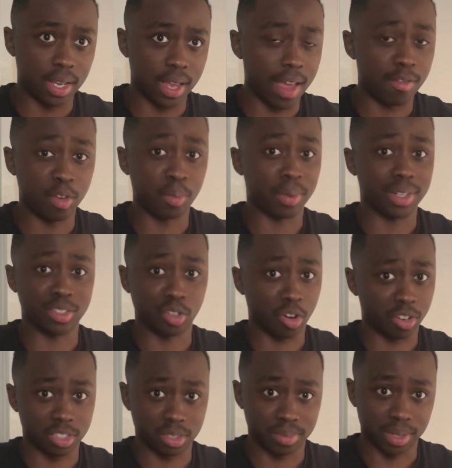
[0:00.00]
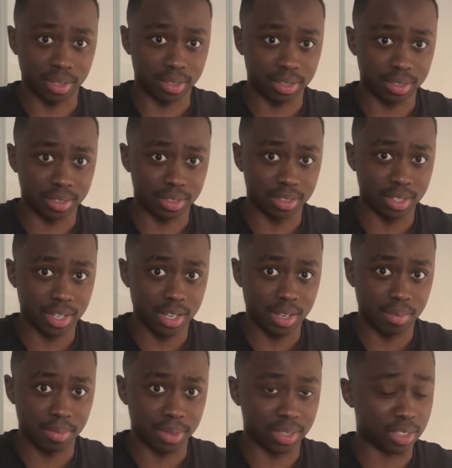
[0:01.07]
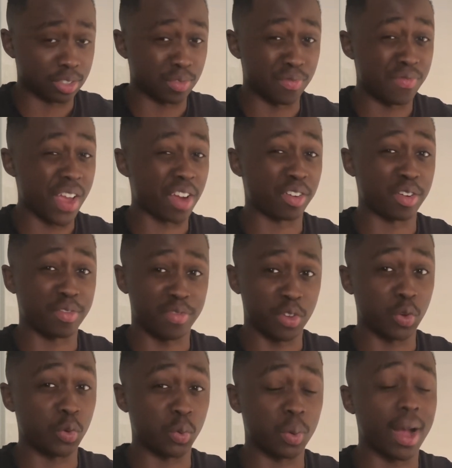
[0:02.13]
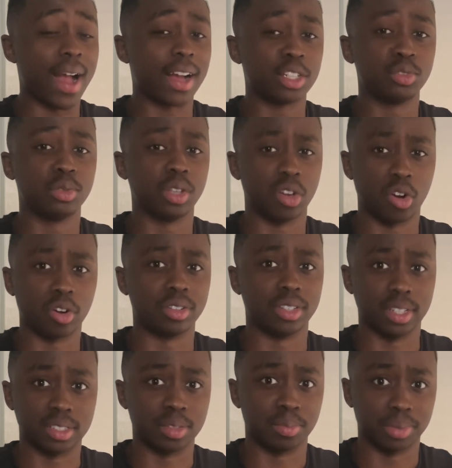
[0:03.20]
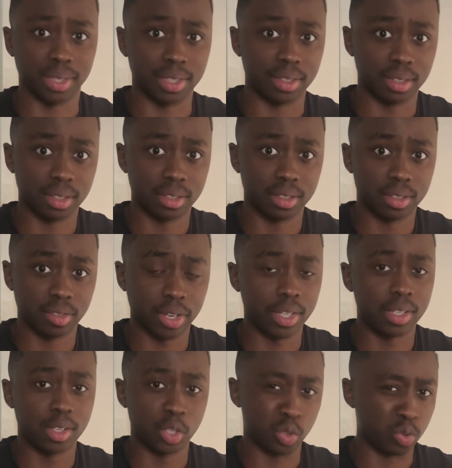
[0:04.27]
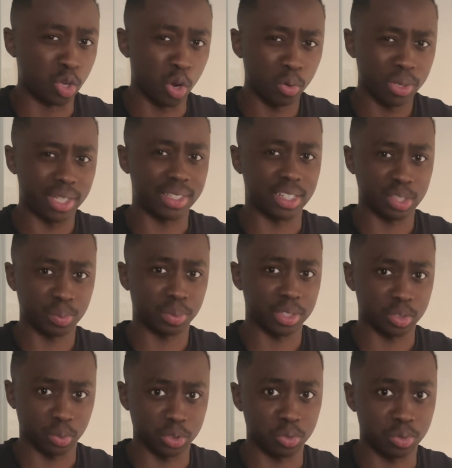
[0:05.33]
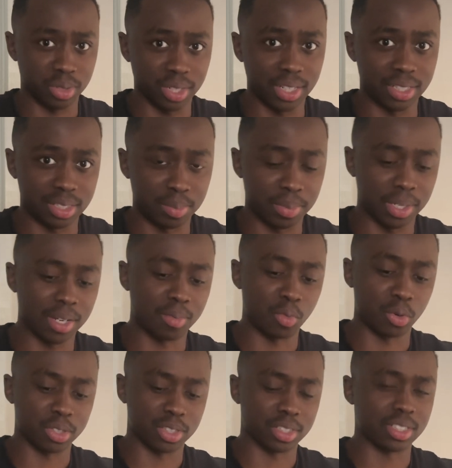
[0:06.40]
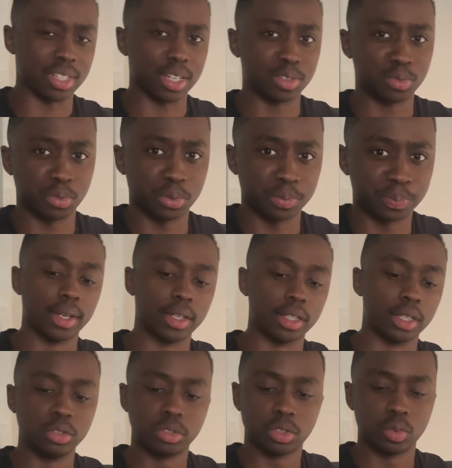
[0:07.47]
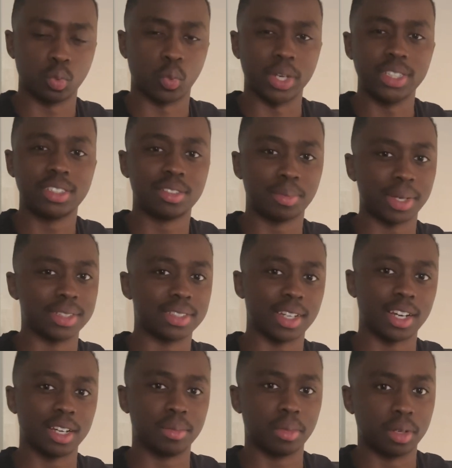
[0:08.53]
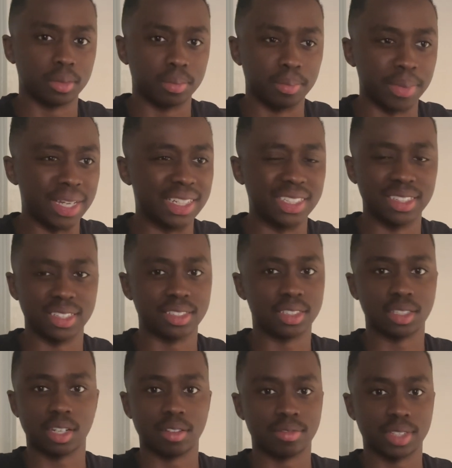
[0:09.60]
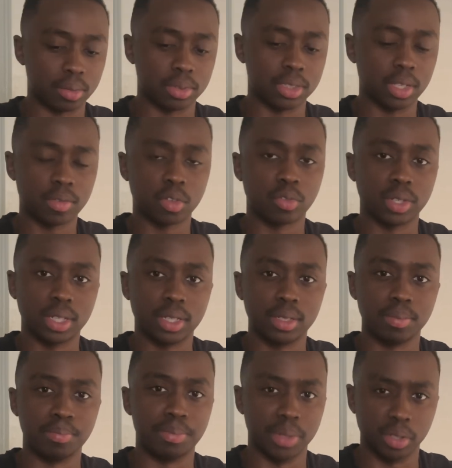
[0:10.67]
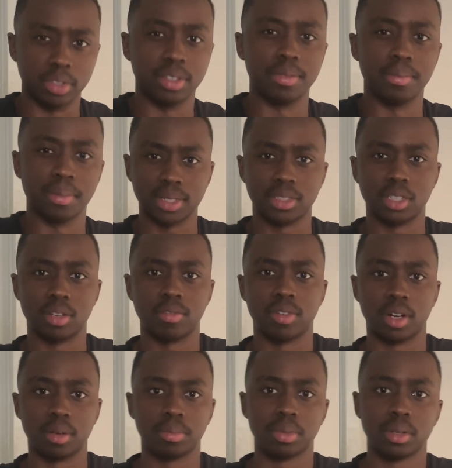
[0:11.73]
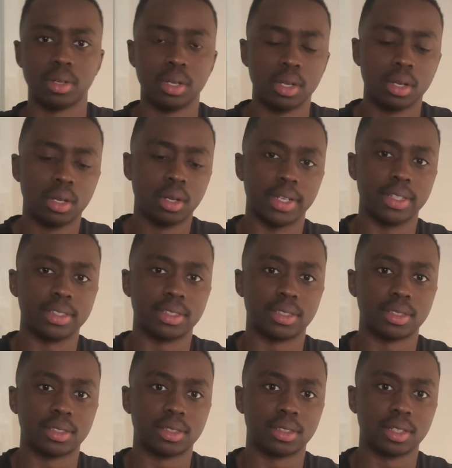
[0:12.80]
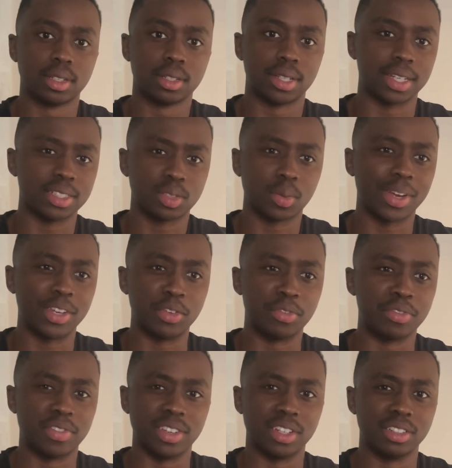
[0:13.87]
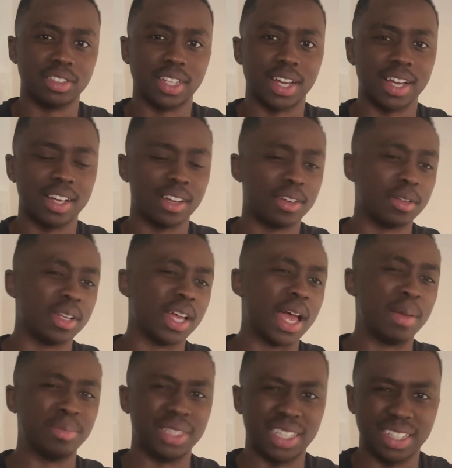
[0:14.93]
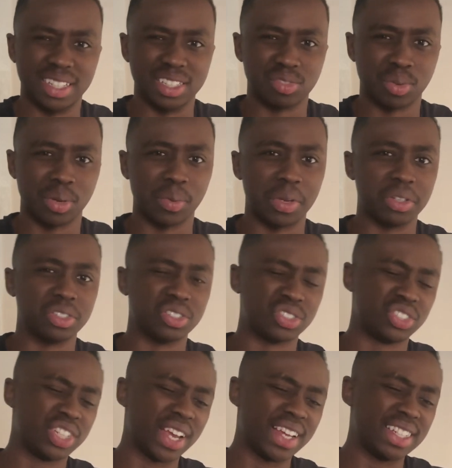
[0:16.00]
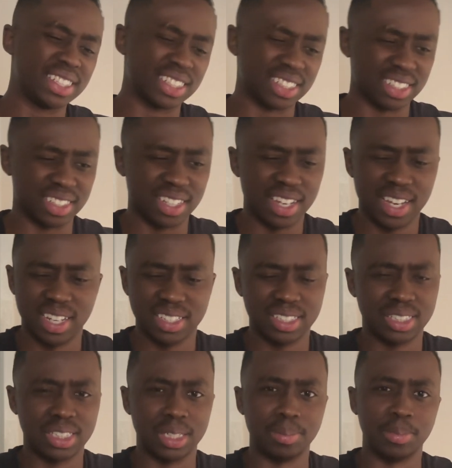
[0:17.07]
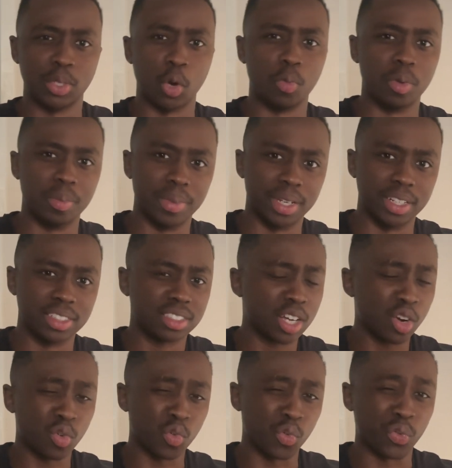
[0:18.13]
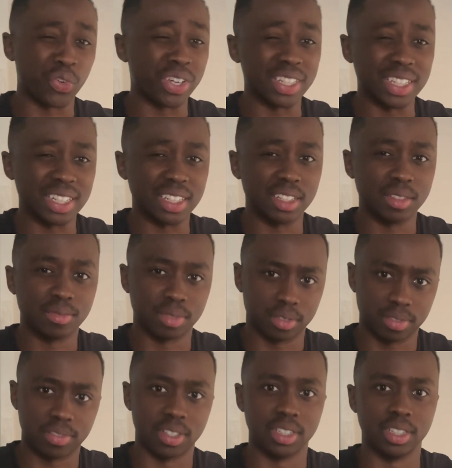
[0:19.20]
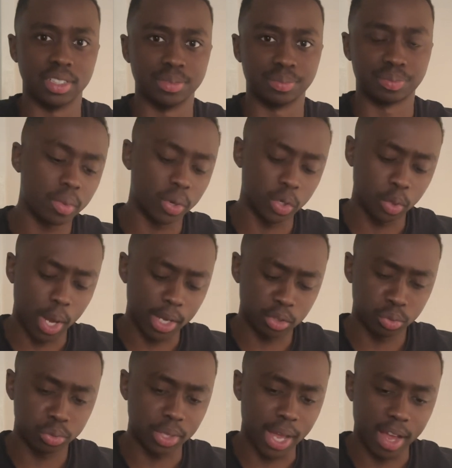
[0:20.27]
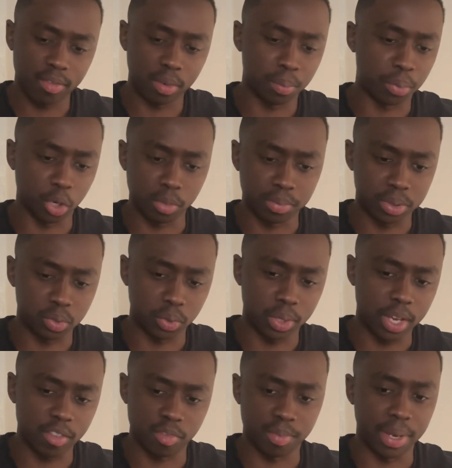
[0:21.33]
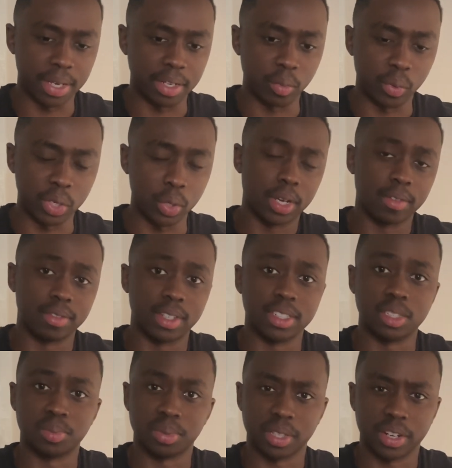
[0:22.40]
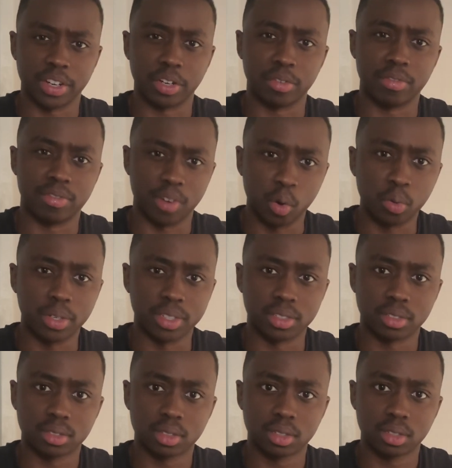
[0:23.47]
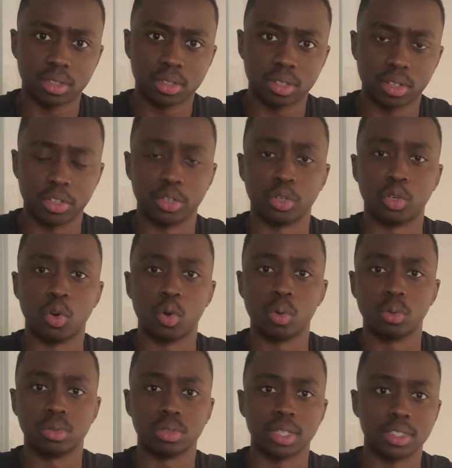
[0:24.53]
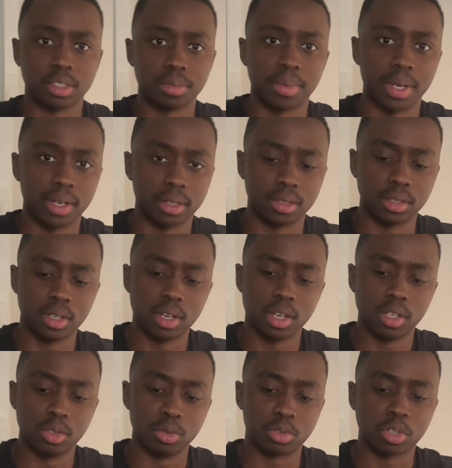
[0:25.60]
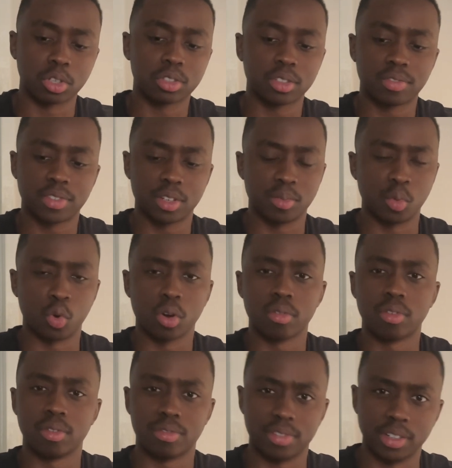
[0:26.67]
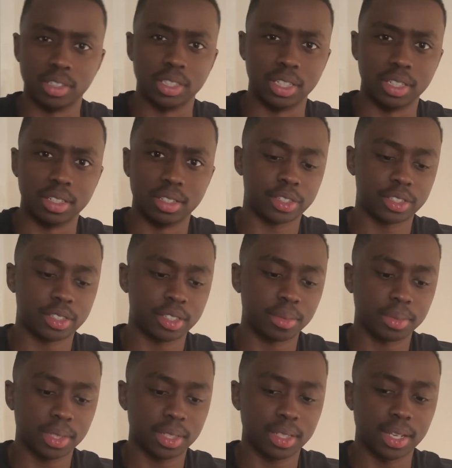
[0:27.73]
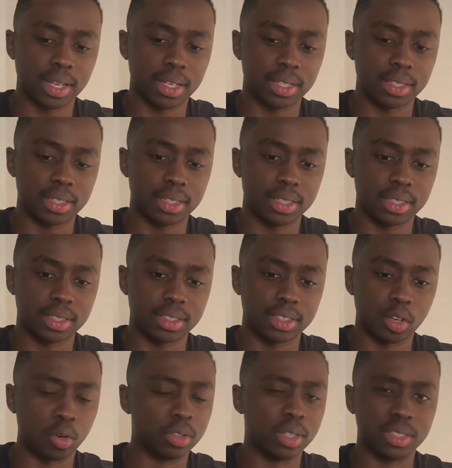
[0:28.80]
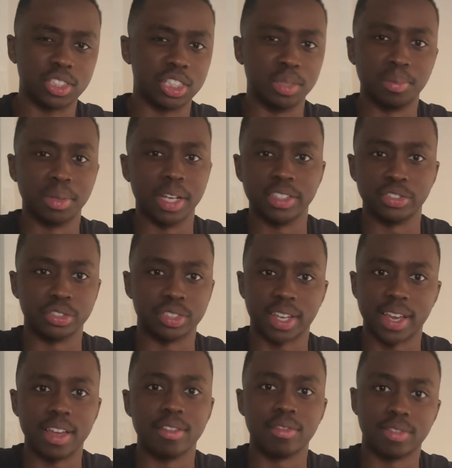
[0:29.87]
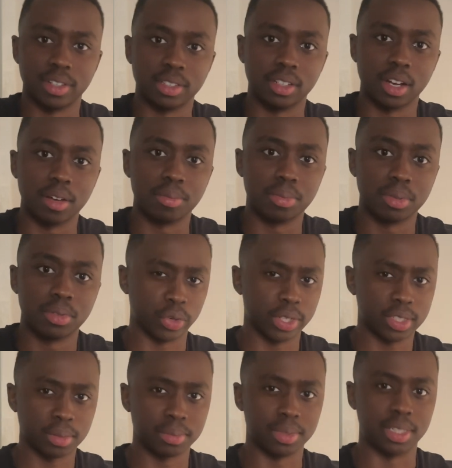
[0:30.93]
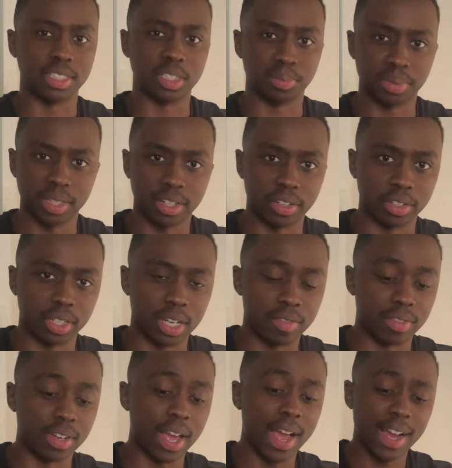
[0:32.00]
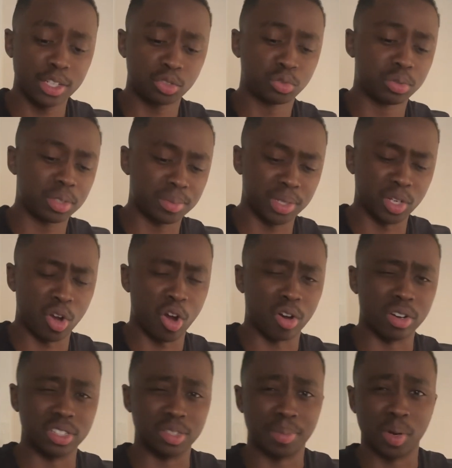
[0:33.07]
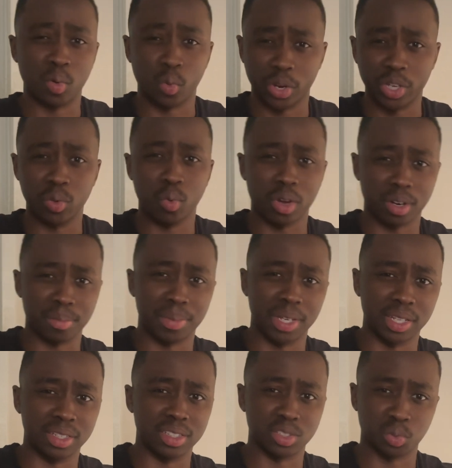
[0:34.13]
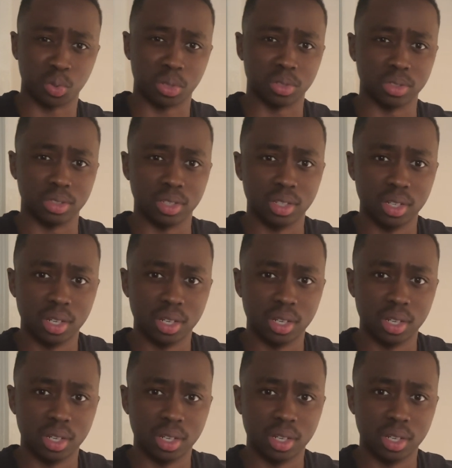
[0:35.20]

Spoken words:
everybody talks about it, but there's very few who actually are disciplined. Right? You know that discipline is what you need to become more successful. And I used to waste my time on meaningless stuff that was never really building myself up. And that's why you feel that emptiness, right? When you're just chasing cheap dopamine, it's not really fulfilling. But when you actually have a purpose, when you have meaning, when you have discipline and you're focused on your goals as a man, you'll start to feel more fulfilling. There's something that all the cheap pleasures can't fill up. Create some discipline in your life and actually be honest about where you want to be in this world.